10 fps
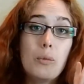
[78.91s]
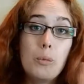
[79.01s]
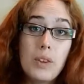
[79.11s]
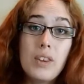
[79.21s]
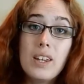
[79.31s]

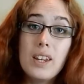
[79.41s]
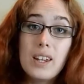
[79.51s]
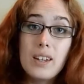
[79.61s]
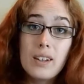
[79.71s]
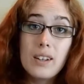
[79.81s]
With the
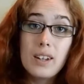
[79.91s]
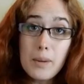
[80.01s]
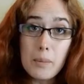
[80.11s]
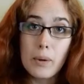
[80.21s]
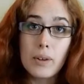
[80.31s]

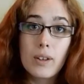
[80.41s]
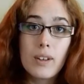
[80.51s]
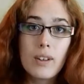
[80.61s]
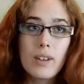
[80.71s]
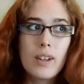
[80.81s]
ebook,
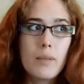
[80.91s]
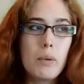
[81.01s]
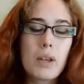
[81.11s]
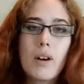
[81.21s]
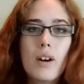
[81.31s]

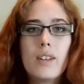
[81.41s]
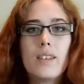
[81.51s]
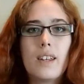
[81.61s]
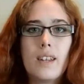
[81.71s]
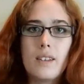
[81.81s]

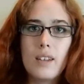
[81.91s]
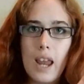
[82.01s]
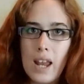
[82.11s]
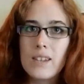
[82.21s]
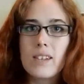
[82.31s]
because it's
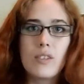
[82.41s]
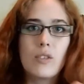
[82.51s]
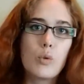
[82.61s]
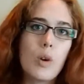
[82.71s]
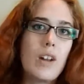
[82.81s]

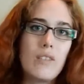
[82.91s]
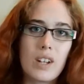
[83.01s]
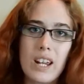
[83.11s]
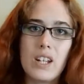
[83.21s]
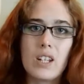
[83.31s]
instant
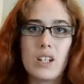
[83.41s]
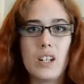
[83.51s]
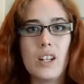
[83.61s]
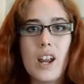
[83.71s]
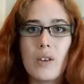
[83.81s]

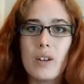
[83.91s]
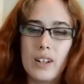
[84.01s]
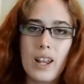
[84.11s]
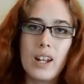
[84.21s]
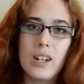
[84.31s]
gratification there
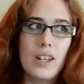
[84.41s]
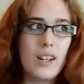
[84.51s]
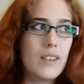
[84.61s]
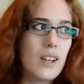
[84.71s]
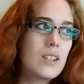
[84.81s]
and then,
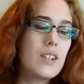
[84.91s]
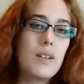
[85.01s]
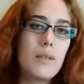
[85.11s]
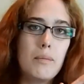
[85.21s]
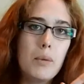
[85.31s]
it is
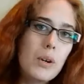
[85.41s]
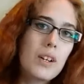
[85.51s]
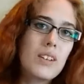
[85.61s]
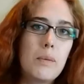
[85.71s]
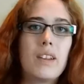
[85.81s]
actually more
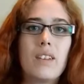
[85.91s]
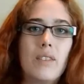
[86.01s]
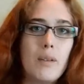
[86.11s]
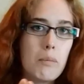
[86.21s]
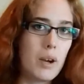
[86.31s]
expensive
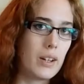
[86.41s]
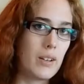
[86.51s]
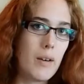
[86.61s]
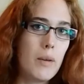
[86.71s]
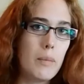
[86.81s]
than buying the
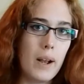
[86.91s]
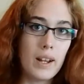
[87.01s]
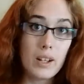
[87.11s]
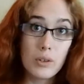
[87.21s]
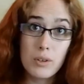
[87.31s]
hardback.
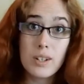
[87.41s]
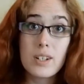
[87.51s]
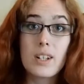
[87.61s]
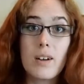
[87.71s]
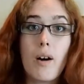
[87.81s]

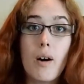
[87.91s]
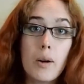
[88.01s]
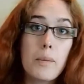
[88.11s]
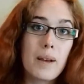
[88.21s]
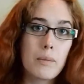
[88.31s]
Traditionally,
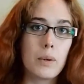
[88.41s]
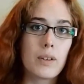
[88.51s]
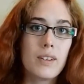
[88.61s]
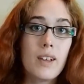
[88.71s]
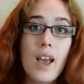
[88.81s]
hardback
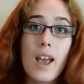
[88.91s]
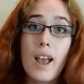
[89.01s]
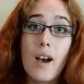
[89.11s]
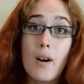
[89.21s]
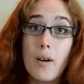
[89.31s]
books
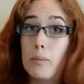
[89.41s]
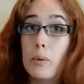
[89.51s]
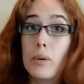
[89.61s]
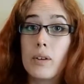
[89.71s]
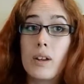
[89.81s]
are bought